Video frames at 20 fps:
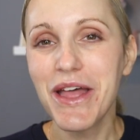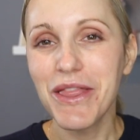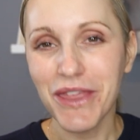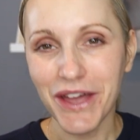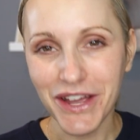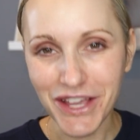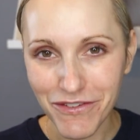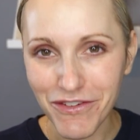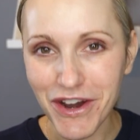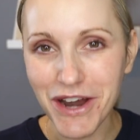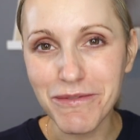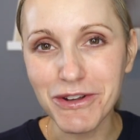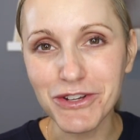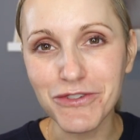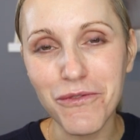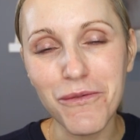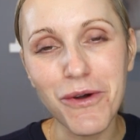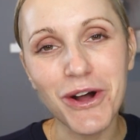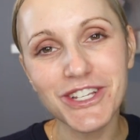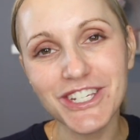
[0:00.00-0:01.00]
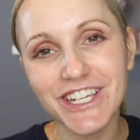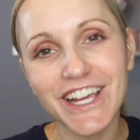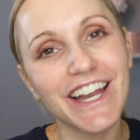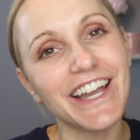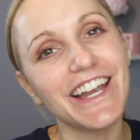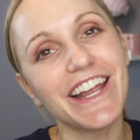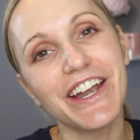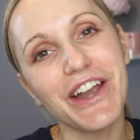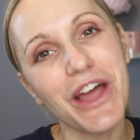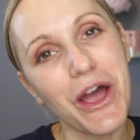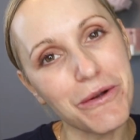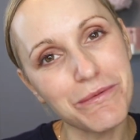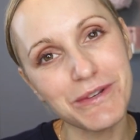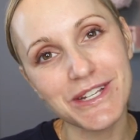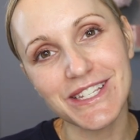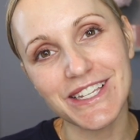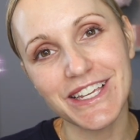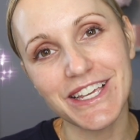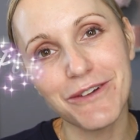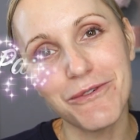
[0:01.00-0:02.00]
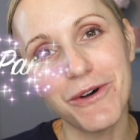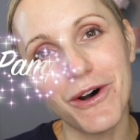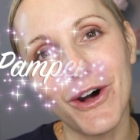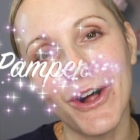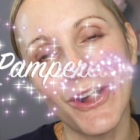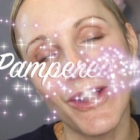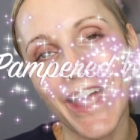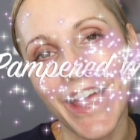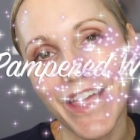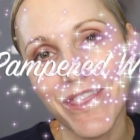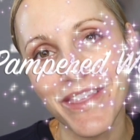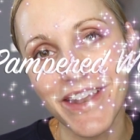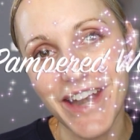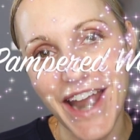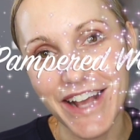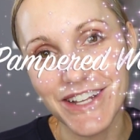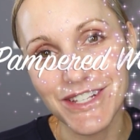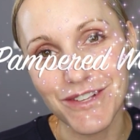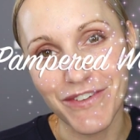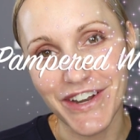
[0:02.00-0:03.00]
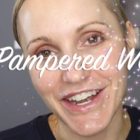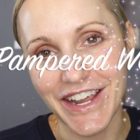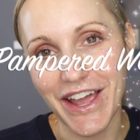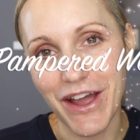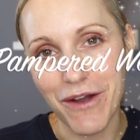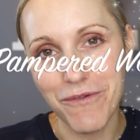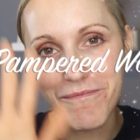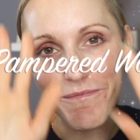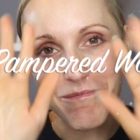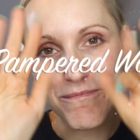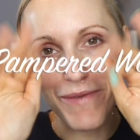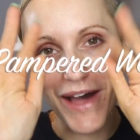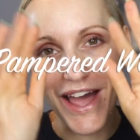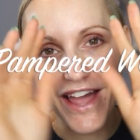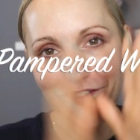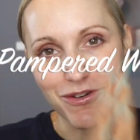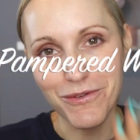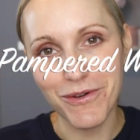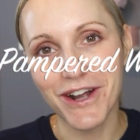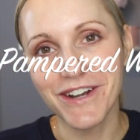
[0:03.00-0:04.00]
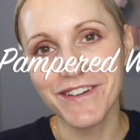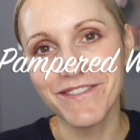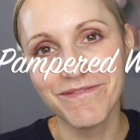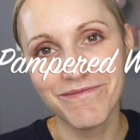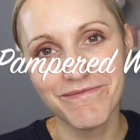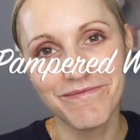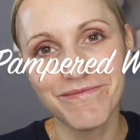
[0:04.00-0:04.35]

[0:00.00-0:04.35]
Thank you very much for watching and hope to see you all in in the next video. Bye everyone.